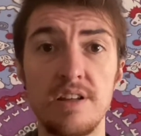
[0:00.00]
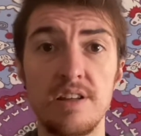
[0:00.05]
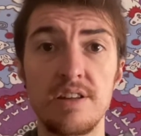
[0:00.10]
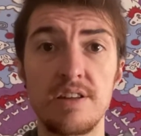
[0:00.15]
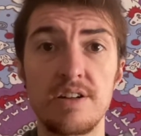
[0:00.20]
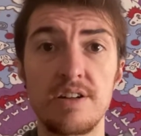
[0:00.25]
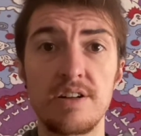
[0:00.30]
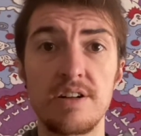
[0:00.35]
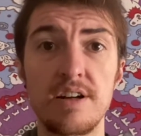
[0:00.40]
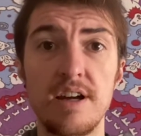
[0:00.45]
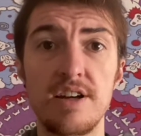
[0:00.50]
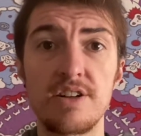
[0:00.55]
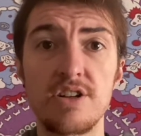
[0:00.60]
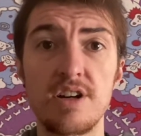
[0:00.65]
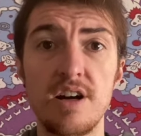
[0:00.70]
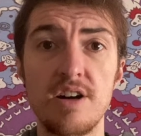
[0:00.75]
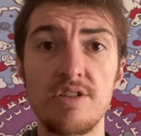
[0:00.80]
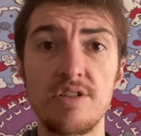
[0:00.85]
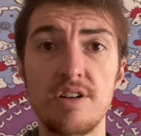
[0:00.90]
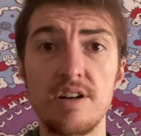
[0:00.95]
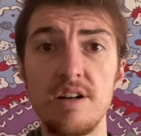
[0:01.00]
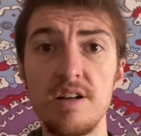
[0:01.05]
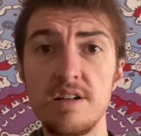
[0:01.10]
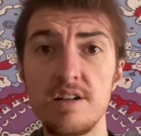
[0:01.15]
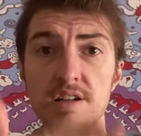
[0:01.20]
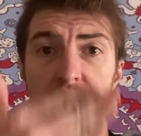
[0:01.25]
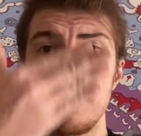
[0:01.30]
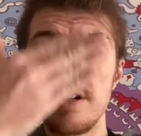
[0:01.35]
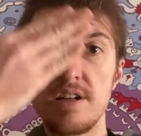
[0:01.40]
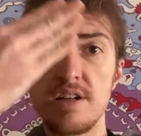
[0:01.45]
Third eye chakra,
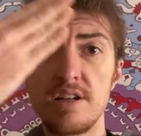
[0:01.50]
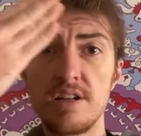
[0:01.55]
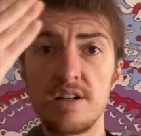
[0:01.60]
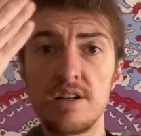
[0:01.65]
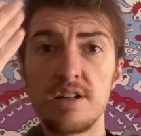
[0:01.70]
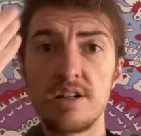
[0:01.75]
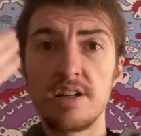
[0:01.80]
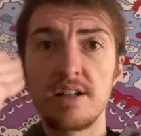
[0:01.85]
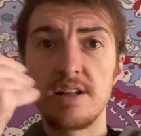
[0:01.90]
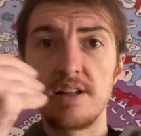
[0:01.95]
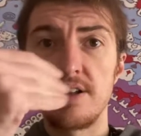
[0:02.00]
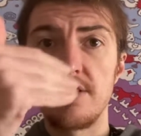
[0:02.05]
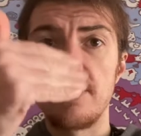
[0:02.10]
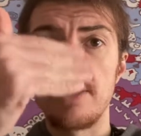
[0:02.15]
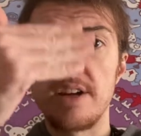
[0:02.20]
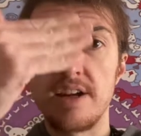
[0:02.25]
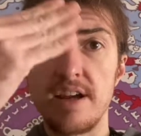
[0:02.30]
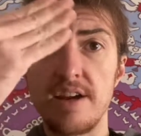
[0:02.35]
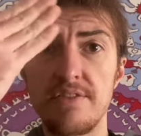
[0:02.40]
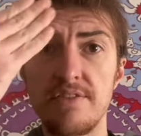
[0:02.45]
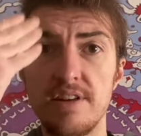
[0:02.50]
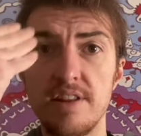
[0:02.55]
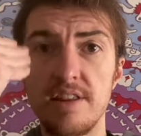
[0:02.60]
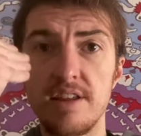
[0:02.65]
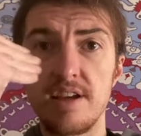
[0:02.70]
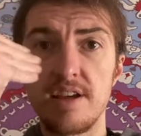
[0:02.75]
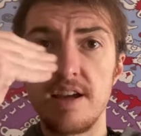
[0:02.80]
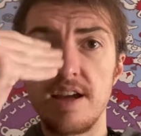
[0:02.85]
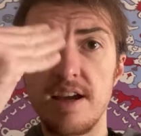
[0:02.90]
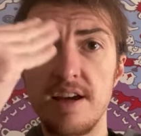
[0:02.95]
clearing
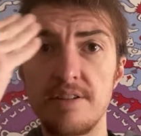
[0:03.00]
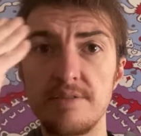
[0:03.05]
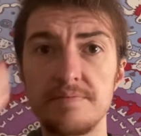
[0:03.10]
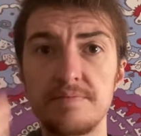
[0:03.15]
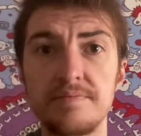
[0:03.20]
everything out.